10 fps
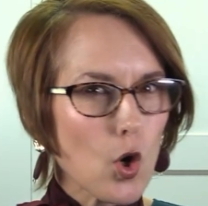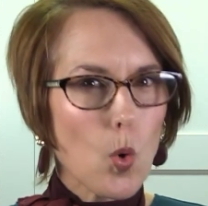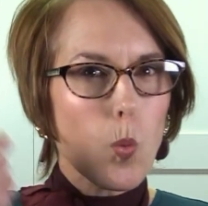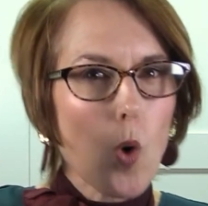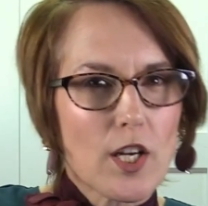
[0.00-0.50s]

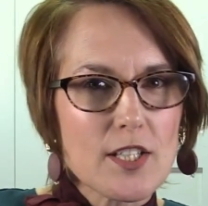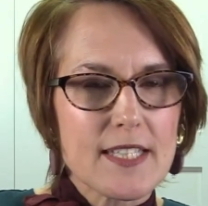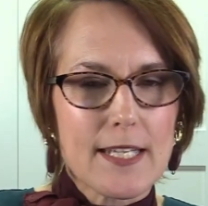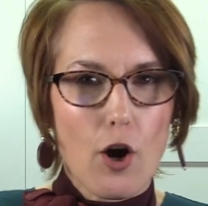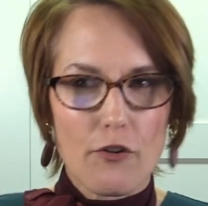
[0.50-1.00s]

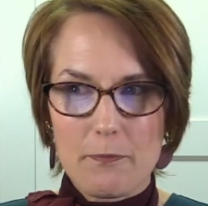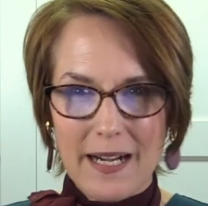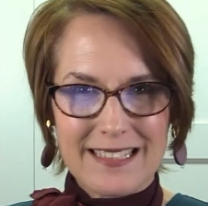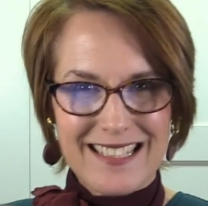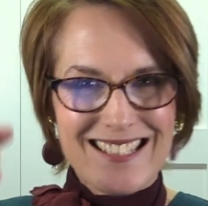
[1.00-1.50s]
quality of my
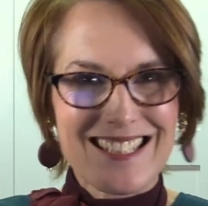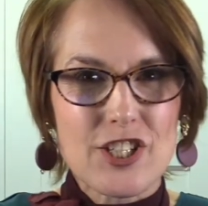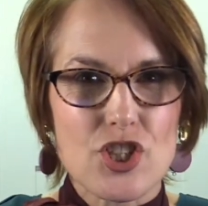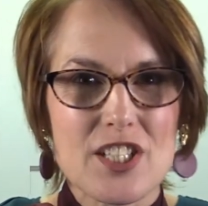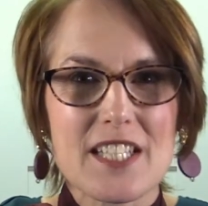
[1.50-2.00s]

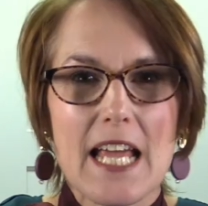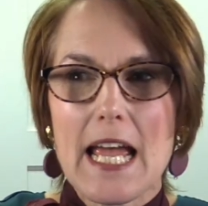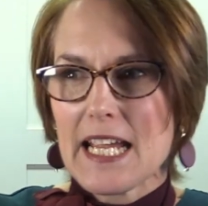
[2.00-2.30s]
decisions